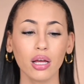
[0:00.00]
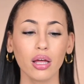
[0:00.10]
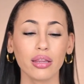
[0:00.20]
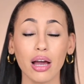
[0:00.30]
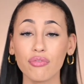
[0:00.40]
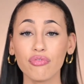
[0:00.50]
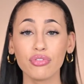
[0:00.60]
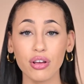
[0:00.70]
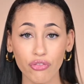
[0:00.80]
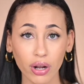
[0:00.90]
they have
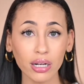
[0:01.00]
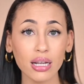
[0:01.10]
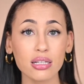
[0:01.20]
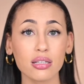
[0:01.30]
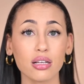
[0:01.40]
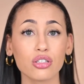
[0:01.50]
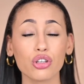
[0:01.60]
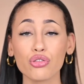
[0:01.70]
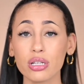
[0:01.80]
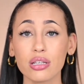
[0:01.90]
different cleansers to
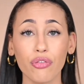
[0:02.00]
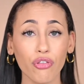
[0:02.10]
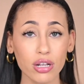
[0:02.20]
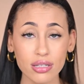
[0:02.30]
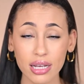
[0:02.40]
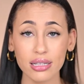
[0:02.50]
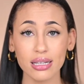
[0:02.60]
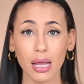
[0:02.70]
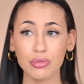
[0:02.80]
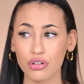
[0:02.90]
treat different skin
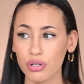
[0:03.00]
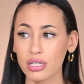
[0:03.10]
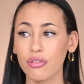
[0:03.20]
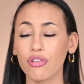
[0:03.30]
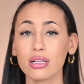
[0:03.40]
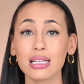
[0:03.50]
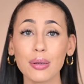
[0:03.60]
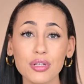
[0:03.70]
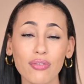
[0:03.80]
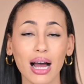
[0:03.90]
types, to treat different
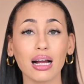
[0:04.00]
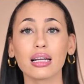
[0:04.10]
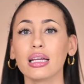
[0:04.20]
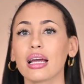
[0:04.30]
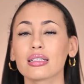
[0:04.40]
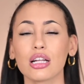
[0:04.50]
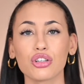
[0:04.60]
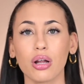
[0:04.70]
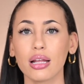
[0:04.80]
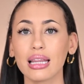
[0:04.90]
types of acne,
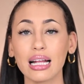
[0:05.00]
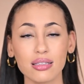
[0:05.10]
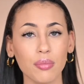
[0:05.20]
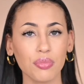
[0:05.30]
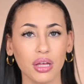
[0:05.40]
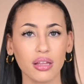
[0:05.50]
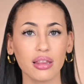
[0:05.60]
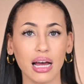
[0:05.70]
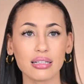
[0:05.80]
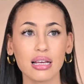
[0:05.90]
etc. And that's something
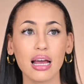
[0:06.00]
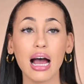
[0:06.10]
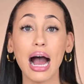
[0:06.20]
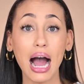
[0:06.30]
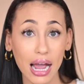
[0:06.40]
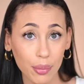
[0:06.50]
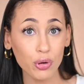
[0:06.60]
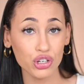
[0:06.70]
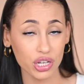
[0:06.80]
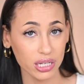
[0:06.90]
that I
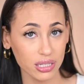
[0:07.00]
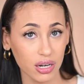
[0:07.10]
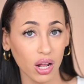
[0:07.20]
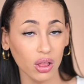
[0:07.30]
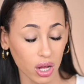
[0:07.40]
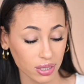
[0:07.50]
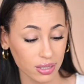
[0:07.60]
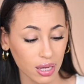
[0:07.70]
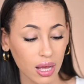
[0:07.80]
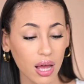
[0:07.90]
appreciated a lot.
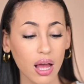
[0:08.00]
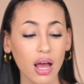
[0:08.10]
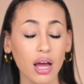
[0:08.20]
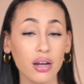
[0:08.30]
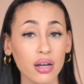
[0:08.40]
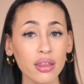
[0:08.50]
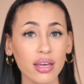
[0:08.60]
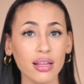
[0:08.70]
Another thing